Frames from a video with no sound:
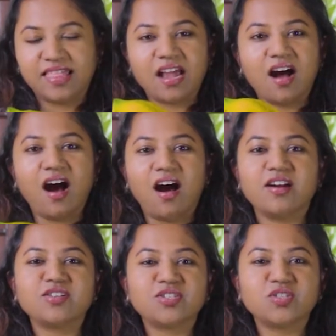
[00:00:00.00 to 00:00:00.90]
They
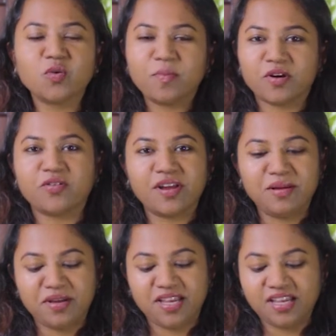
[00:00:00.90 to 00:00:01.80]
are super
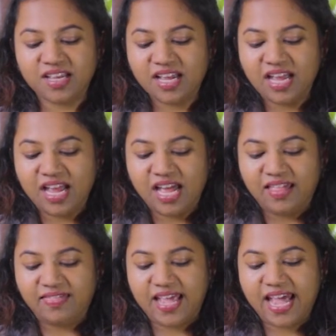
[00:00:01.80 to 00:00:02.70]
creamy.
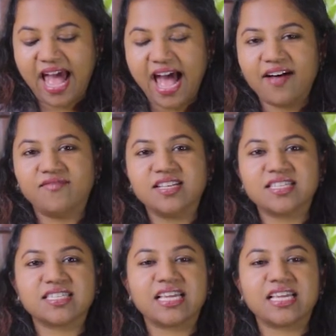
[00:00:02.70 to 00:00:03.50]
They have this